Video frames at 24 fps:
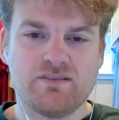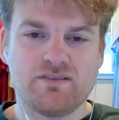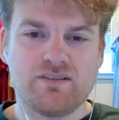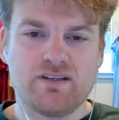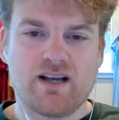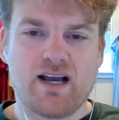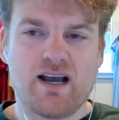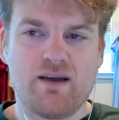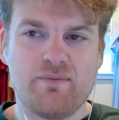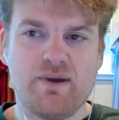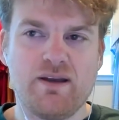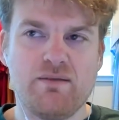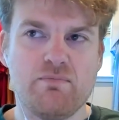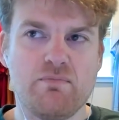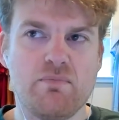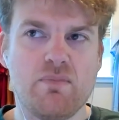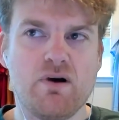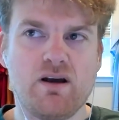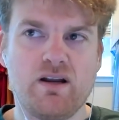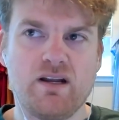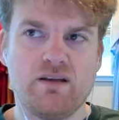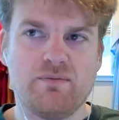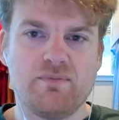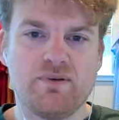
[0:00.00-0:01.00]
Like I made
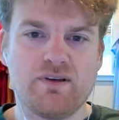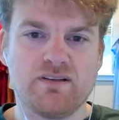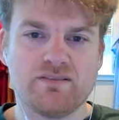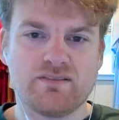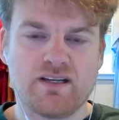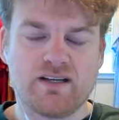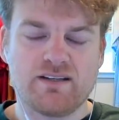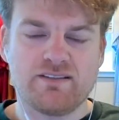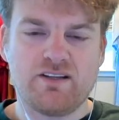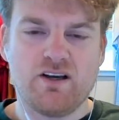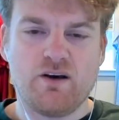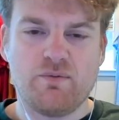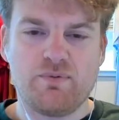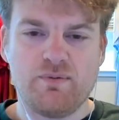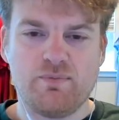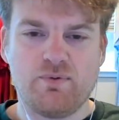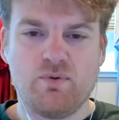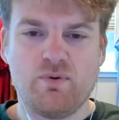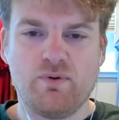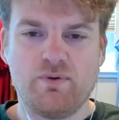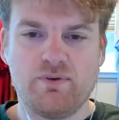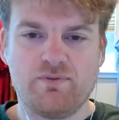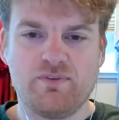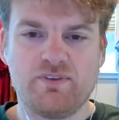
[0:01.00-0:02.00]
money because I could tell
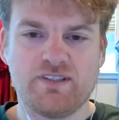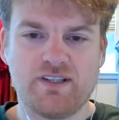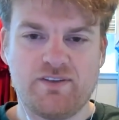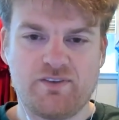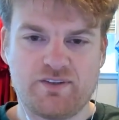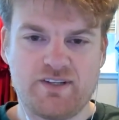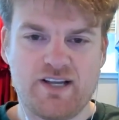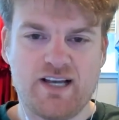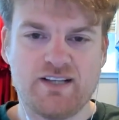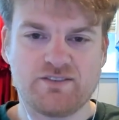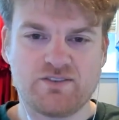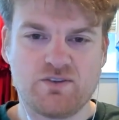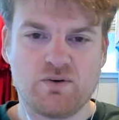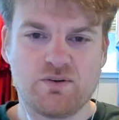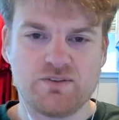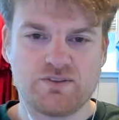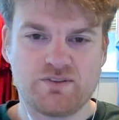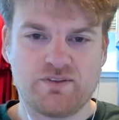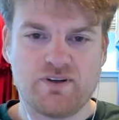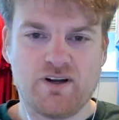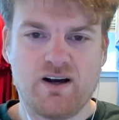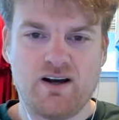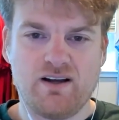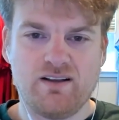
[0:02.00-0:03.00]
people what said their test scores
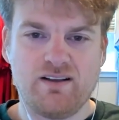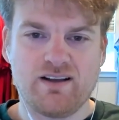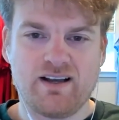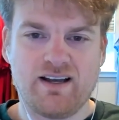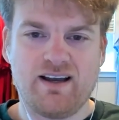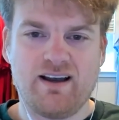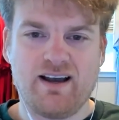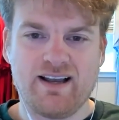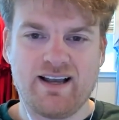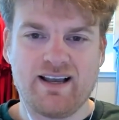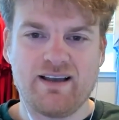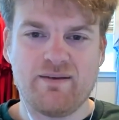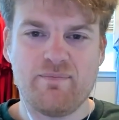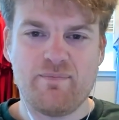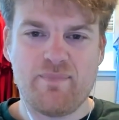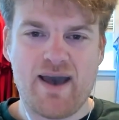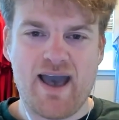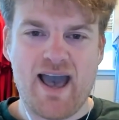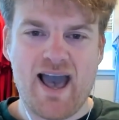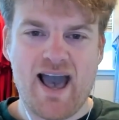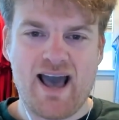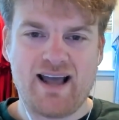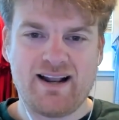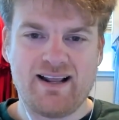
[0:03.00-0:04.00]
or not. Like I get
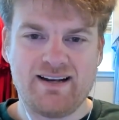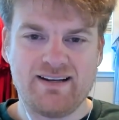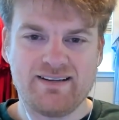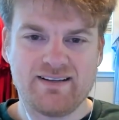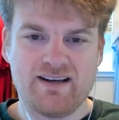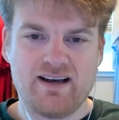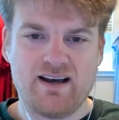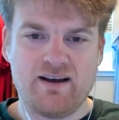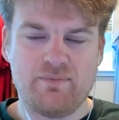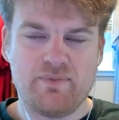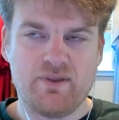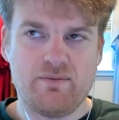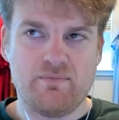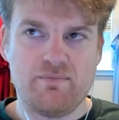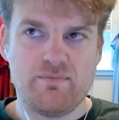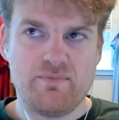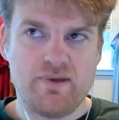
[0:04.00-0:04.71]
mad anytime that